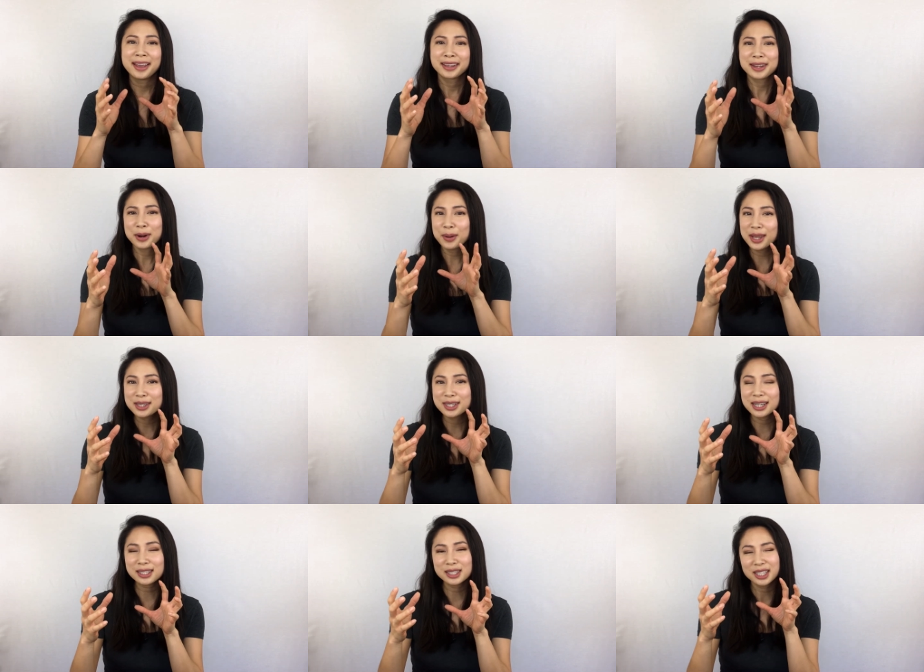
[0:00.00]
it
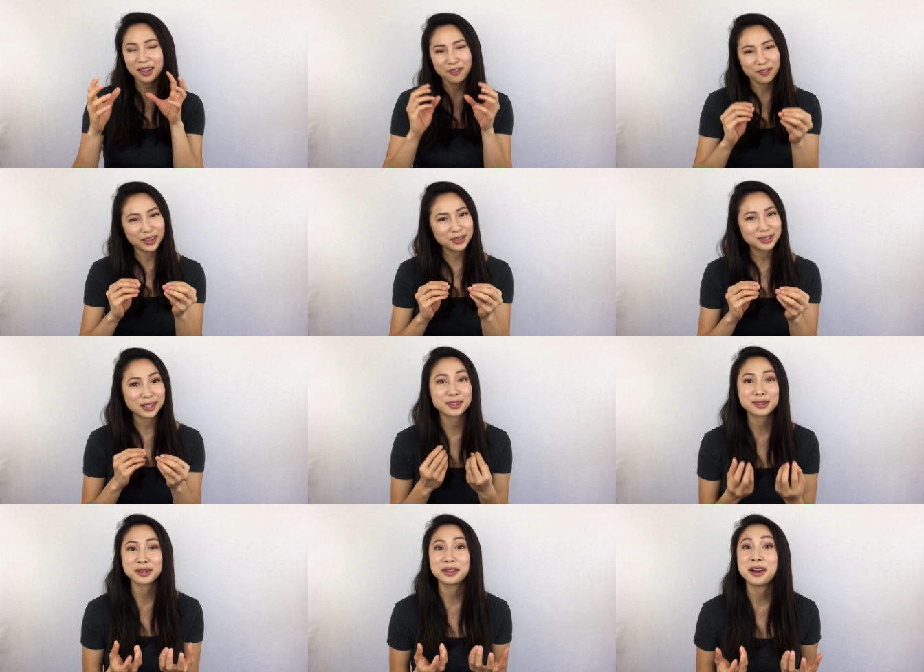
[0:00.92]
just feels like
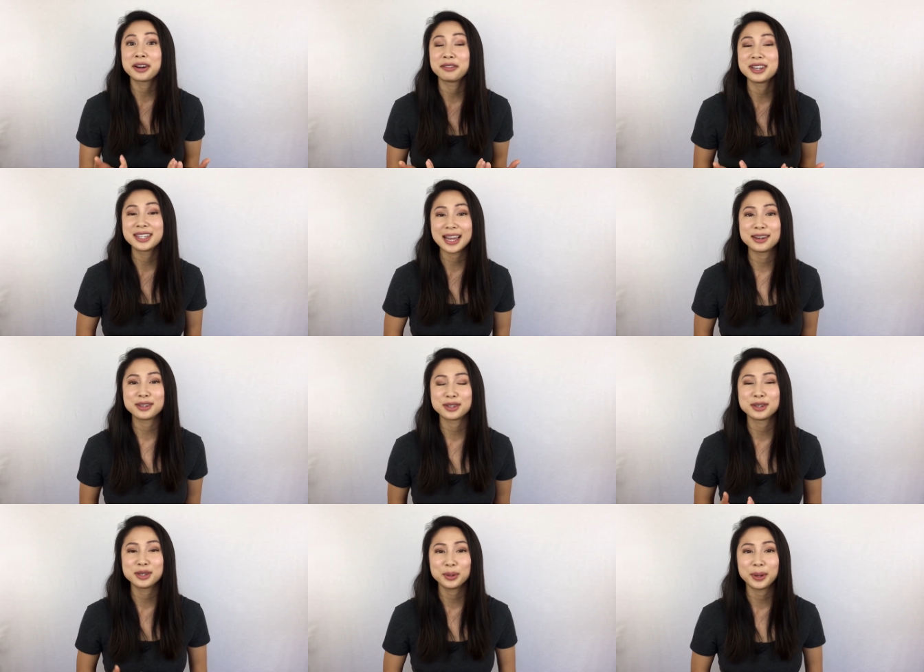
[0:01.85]
there's a lot of
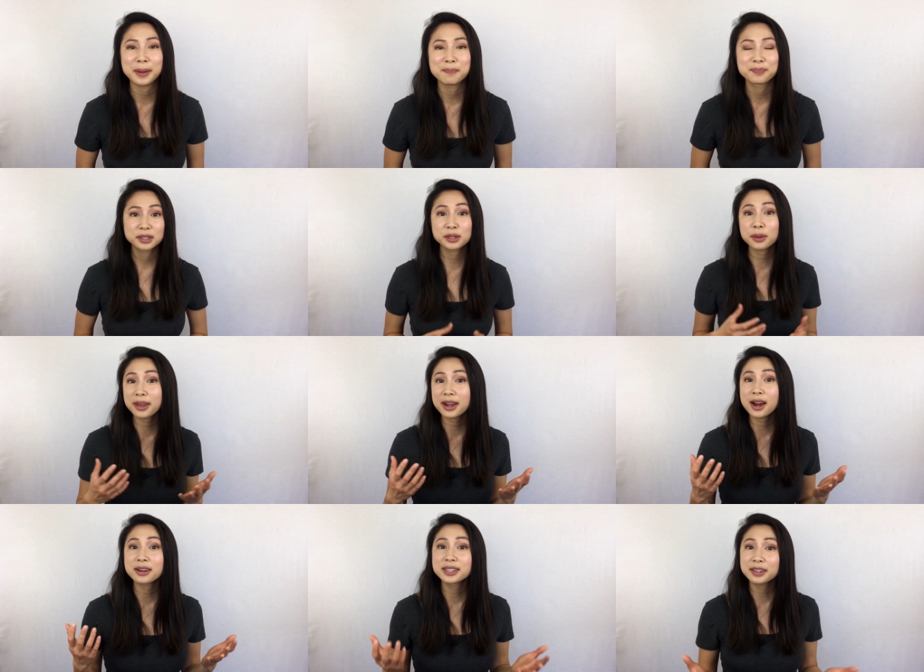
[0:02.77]
intention to it. So
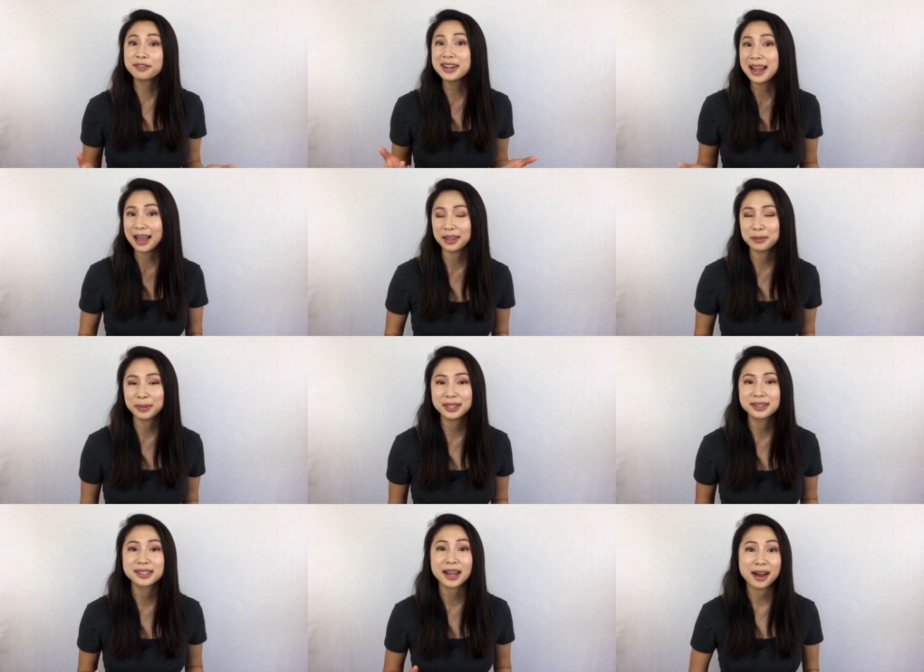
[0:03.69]
there are different
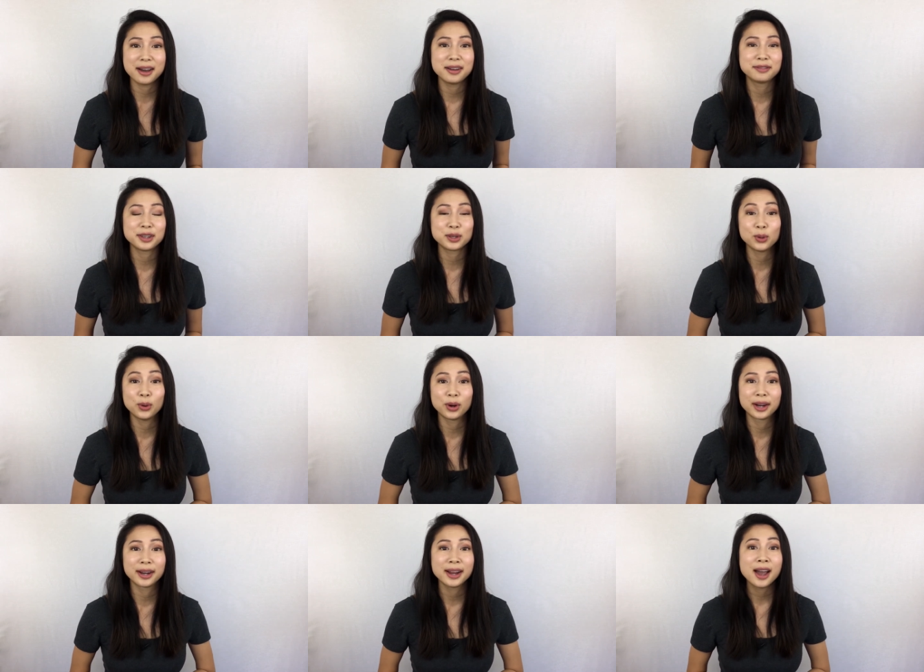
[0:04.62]
elements of
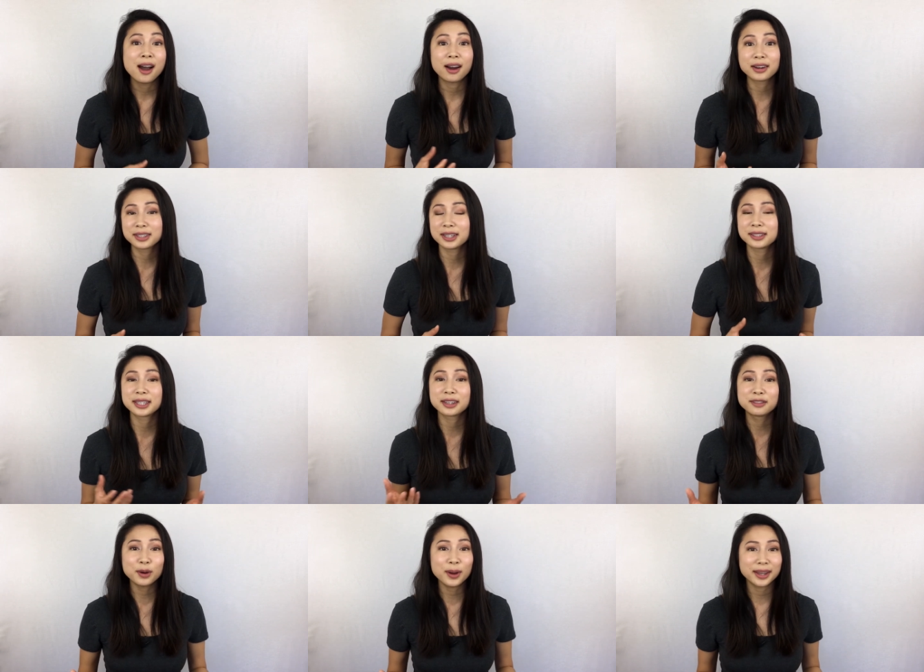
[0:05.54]
your
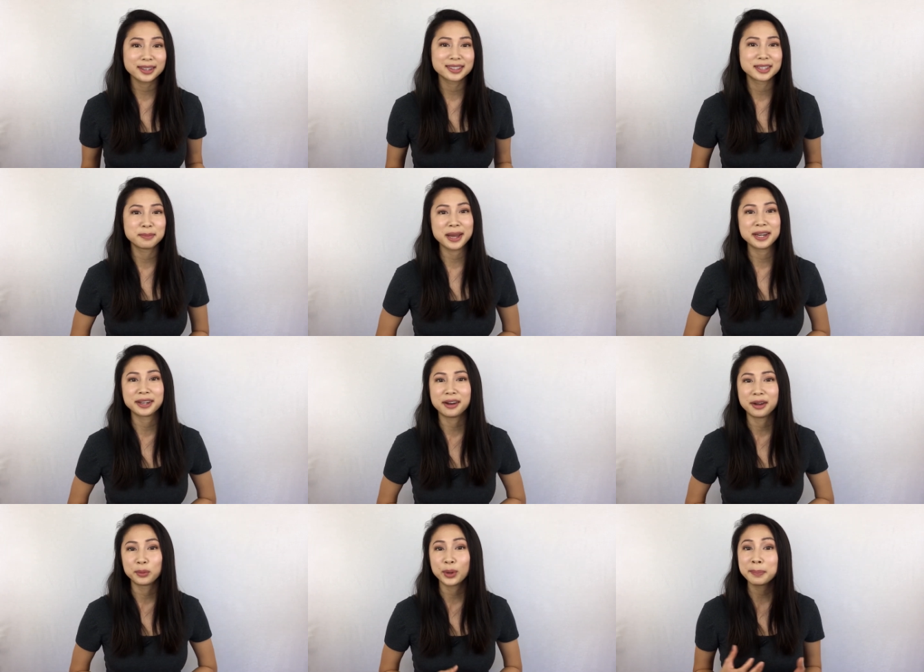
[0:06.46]
artistic voice depending
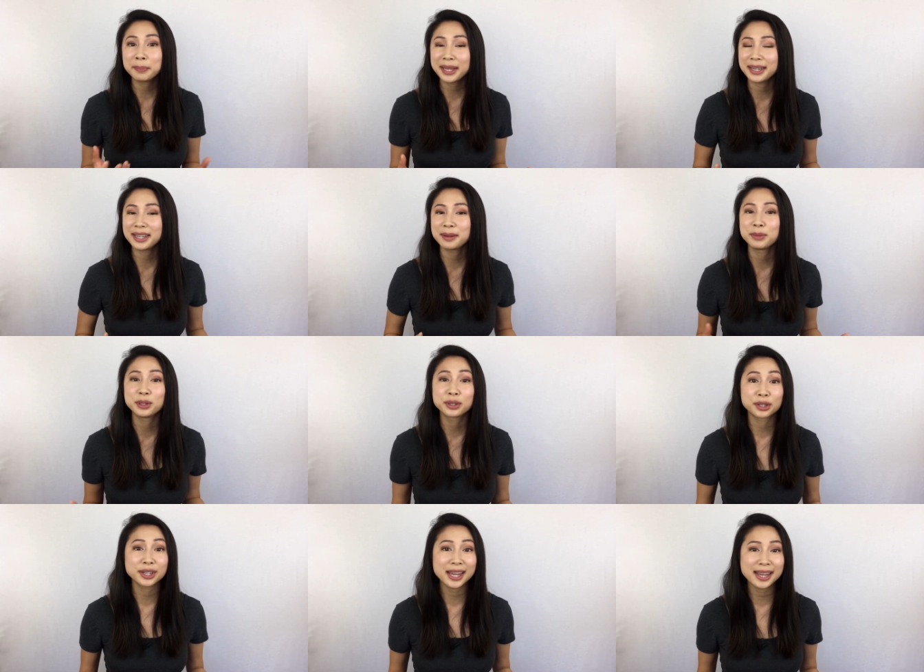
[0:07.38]
on what medium you
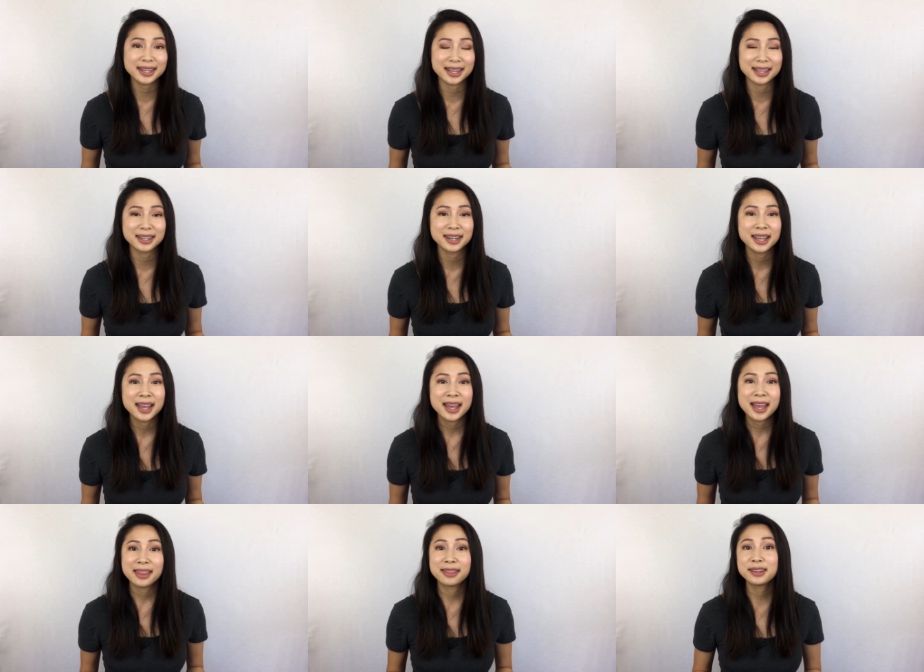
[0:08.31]
create in.
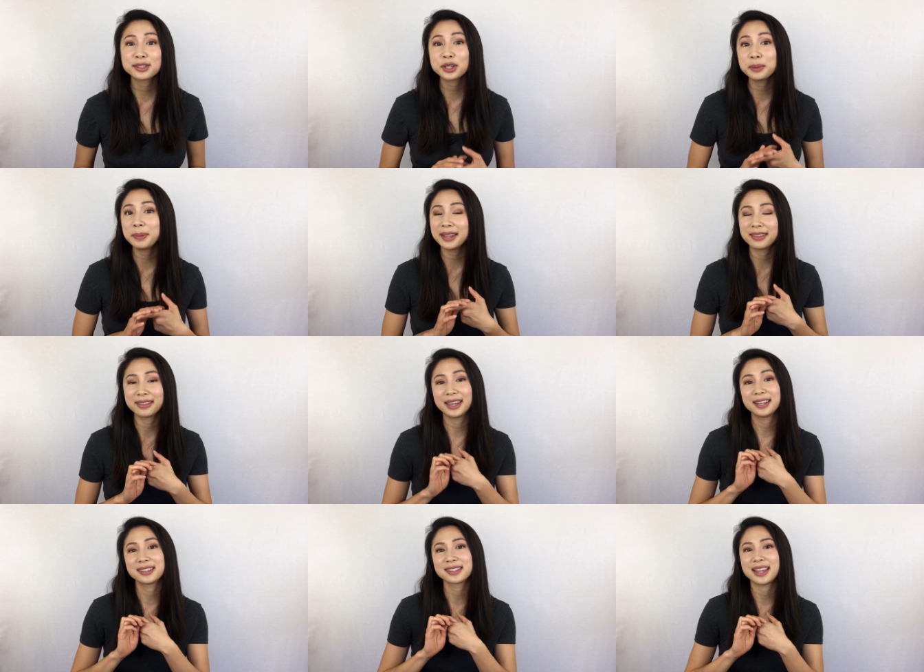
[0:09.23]
This could be
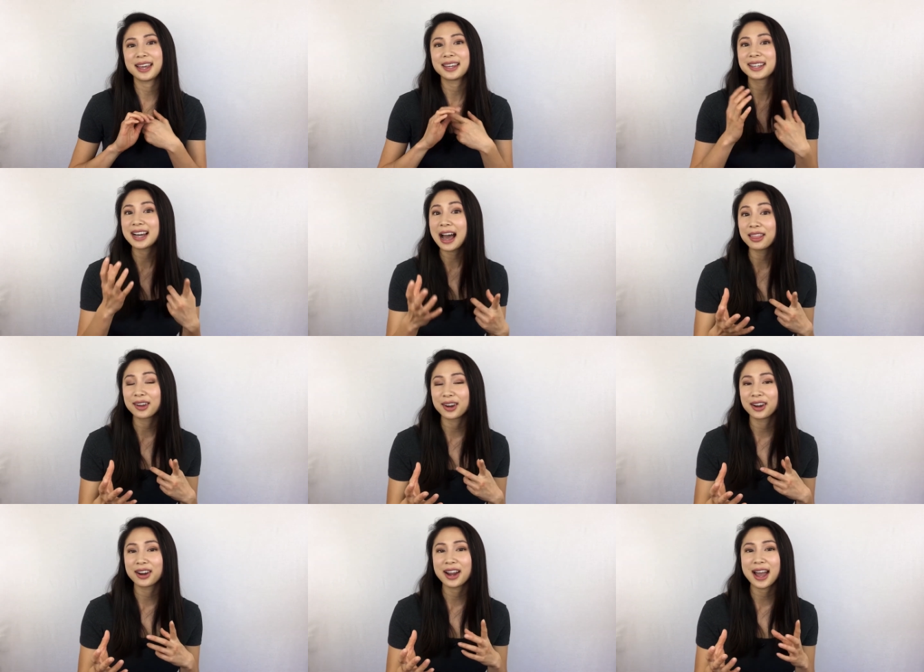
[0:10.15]
things like
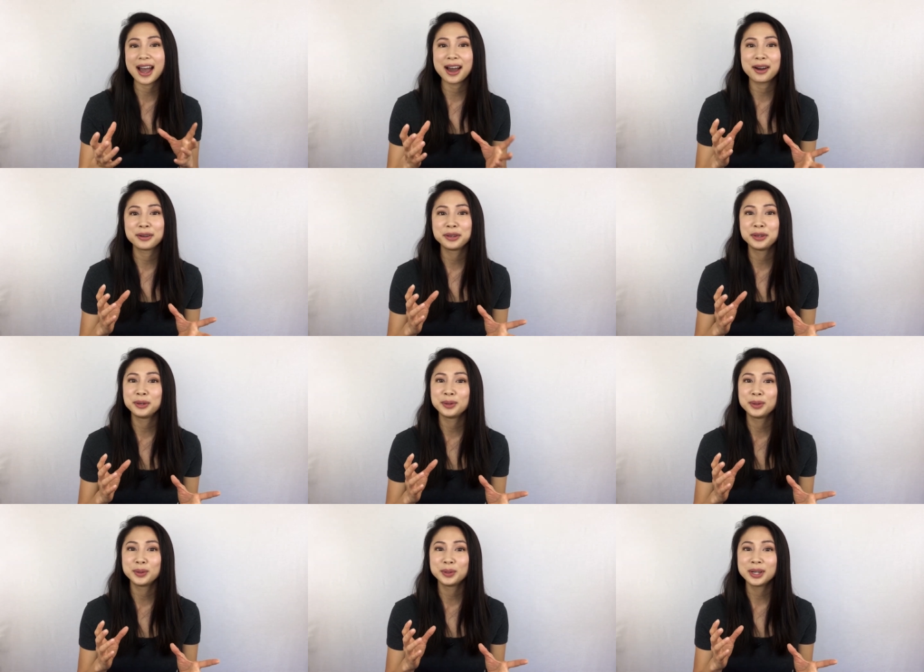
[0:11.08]
color, how
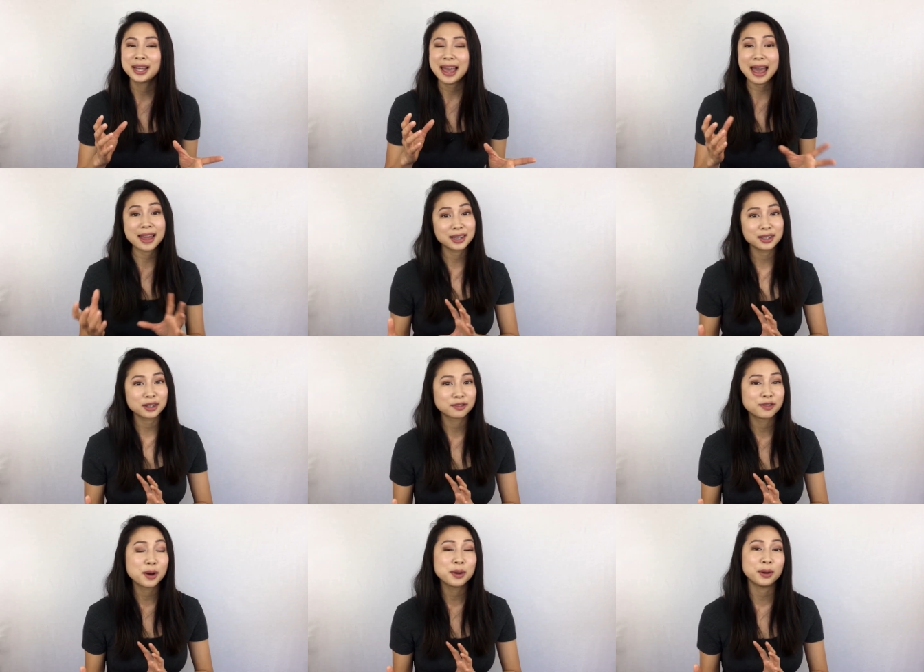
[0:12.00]
you edit your
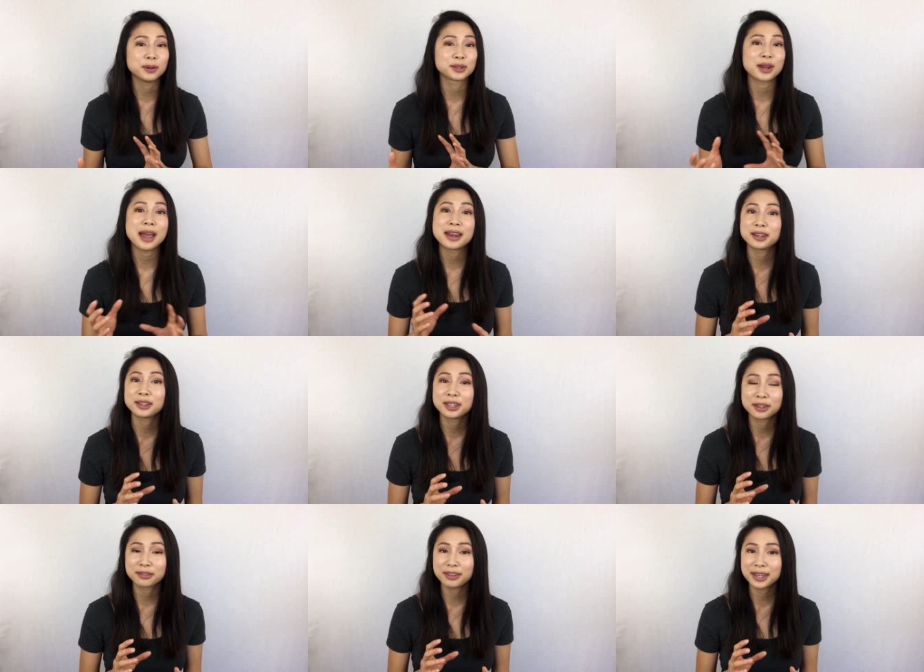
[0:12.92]
photos or edit
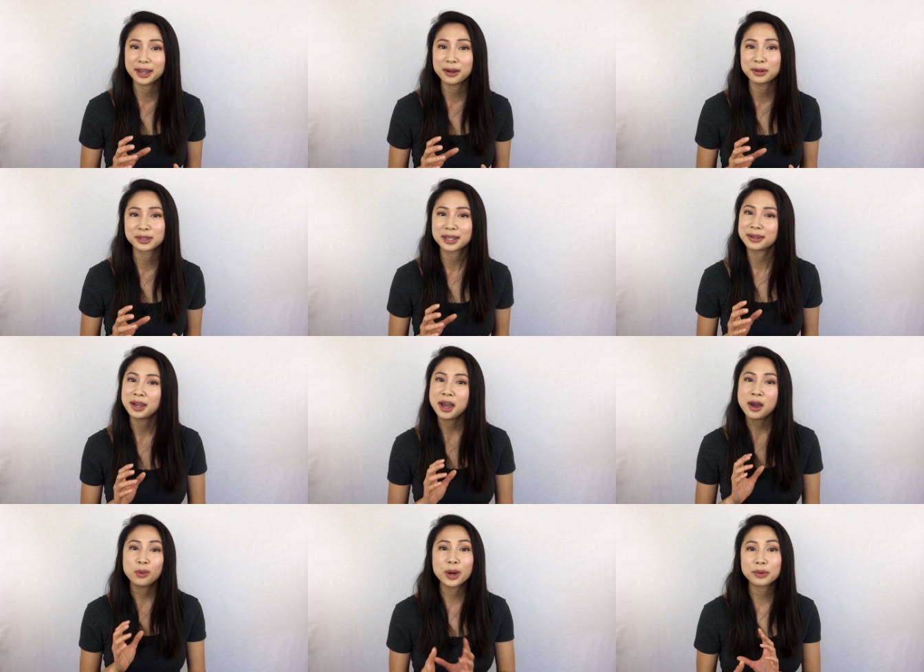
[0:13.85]
your videos, and
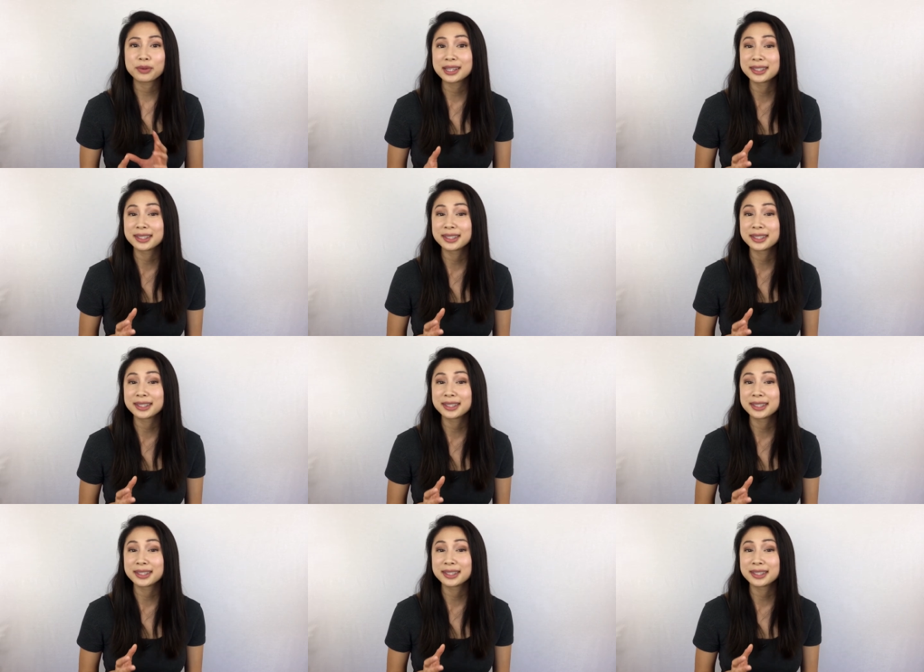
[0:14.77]
what